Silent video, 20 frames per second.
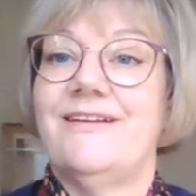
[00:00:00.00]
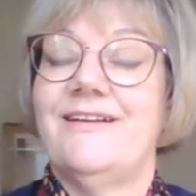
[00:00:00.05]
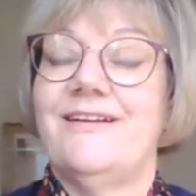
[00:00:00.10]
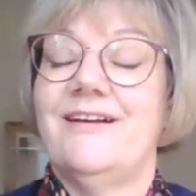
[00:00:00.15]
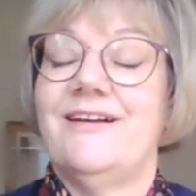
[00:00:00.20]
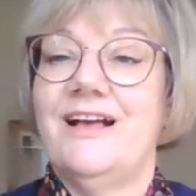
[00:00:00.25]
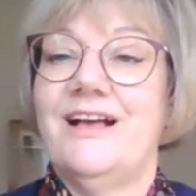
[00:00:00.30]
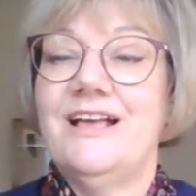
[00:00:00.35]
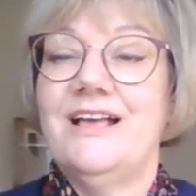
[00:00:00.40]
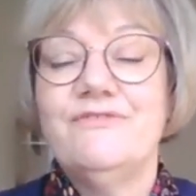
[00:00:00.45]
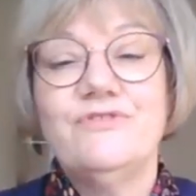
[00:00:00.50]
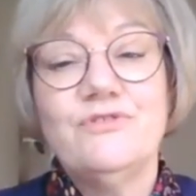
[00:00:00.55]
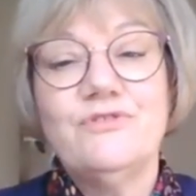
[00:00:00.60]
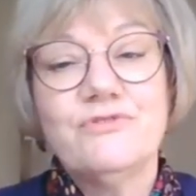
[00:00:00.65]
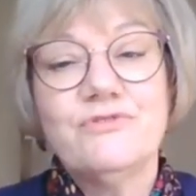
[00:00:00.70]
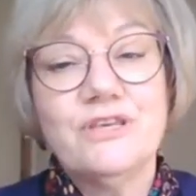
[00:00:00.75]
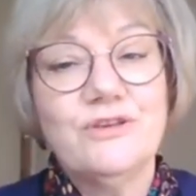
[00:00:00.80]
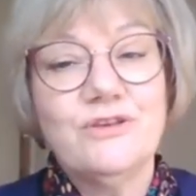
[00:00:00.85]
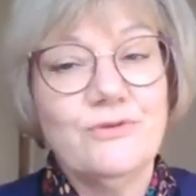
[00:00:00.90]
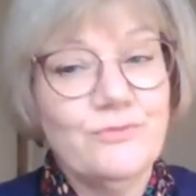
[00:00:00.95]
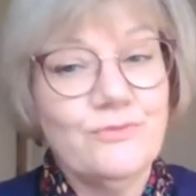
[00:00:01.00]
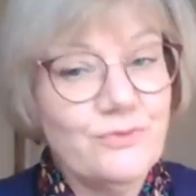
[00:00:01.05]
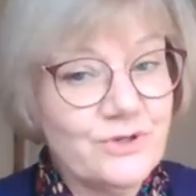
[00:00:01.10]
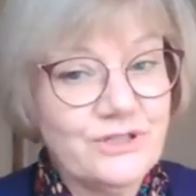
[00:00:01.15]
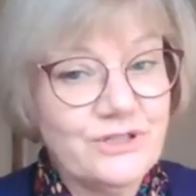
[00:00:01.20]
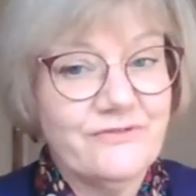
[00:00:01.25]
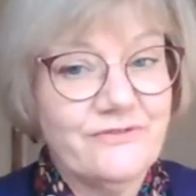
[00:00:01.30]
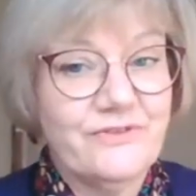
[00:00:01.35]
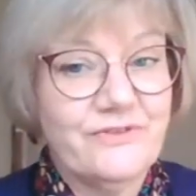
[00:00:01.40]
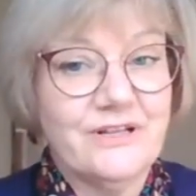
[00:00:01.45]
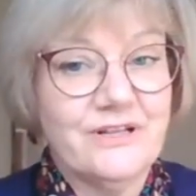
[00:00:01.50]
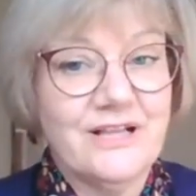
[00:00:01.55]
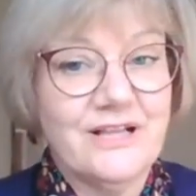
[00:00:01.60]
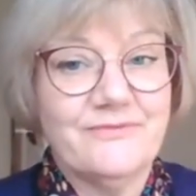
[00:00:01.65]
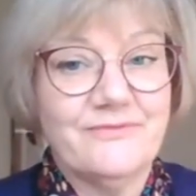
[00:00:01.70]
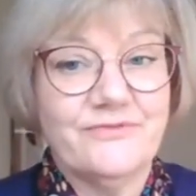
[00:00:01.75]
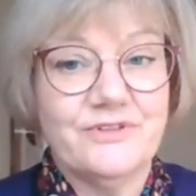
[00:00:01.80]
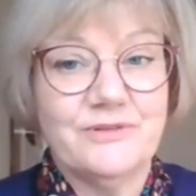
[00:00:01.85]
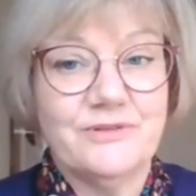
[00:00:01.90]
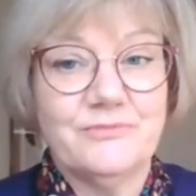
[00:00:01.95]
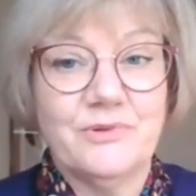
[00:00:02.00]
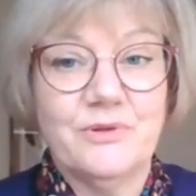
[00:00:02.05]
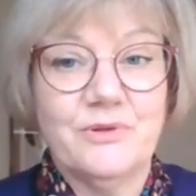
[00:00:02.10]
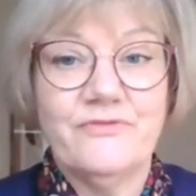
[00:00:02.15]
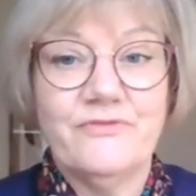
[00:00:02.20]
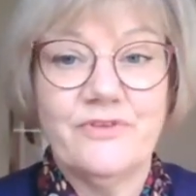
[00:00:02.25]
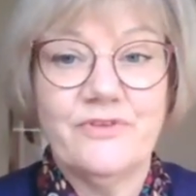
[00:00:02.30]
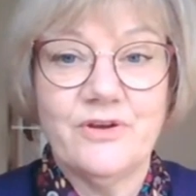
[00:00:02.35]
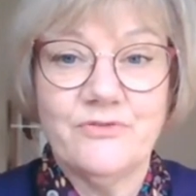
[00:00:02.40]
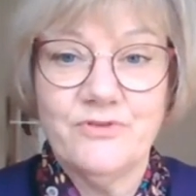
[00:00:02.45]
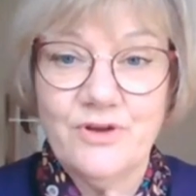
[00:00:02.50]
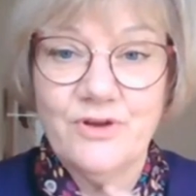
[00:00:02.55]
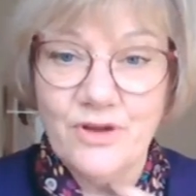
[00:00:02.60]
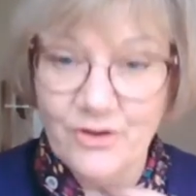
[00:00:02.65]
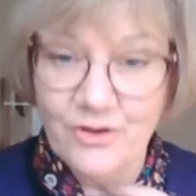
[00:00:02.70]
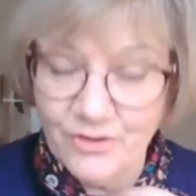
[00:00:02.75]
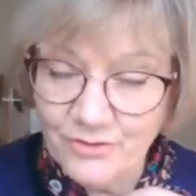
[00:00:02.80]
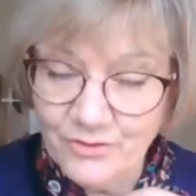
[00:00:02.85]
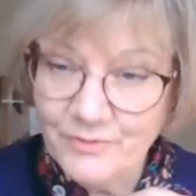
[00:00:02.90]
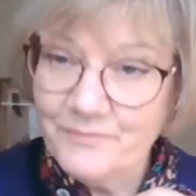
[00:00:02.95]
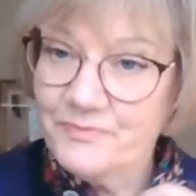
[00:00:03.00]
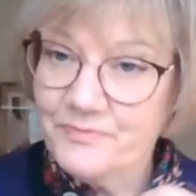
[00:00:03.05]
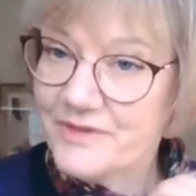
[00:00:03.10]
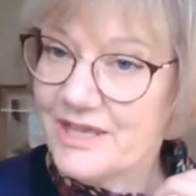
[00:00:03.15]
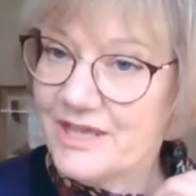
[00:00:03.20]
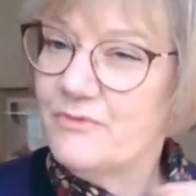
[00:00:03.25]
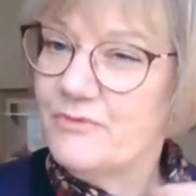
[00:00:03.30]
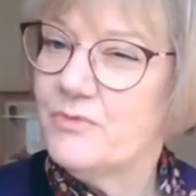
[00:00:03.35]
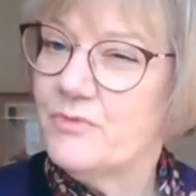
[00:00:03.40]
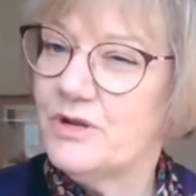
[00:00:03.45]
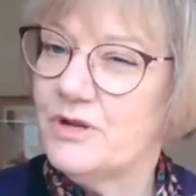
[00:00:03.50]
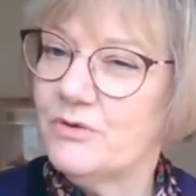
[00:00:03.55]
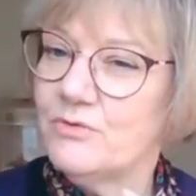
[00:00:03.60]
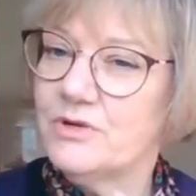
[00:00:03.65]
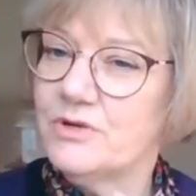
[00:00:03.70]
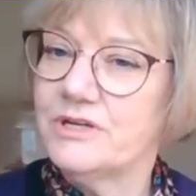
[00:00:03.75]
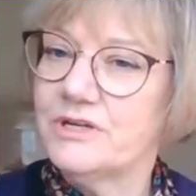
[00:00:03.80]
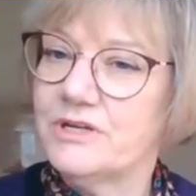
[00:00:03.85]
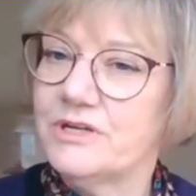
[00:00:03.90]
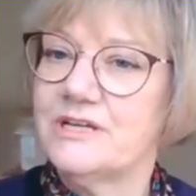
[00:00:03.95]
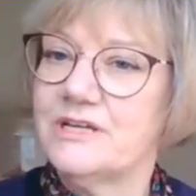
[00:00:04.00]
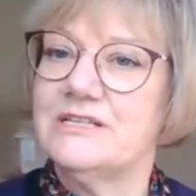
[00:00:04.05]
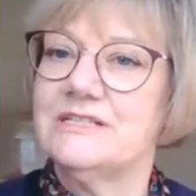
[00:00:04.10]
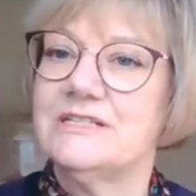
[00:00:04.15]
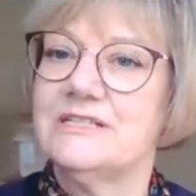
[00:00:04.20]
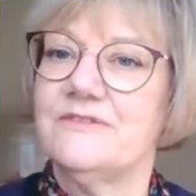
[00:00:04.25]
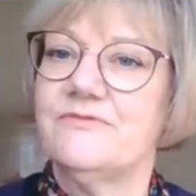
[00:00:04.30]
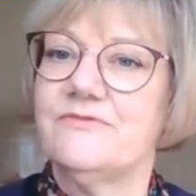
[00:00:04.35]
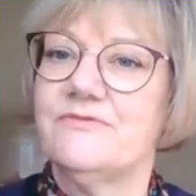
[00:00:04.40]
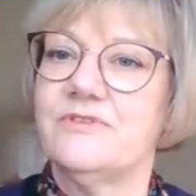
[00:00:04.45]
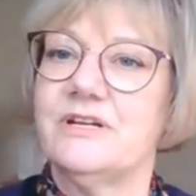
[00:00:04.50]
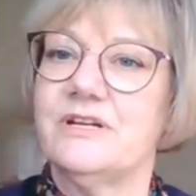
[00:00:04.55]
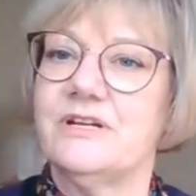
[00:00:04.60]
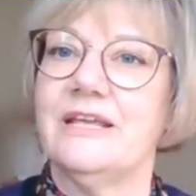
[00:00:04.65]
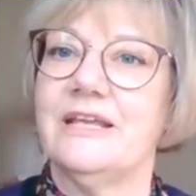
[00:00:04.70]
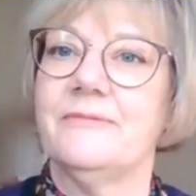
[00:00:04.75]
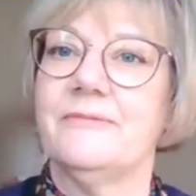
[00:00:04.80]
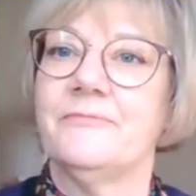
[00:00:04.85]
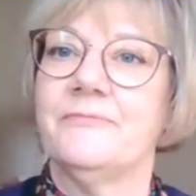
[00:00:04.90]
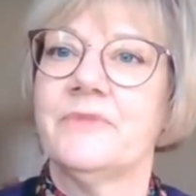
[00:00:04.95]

If you think you wouldn't feel comfortable, vote no, and we'll organize it differently.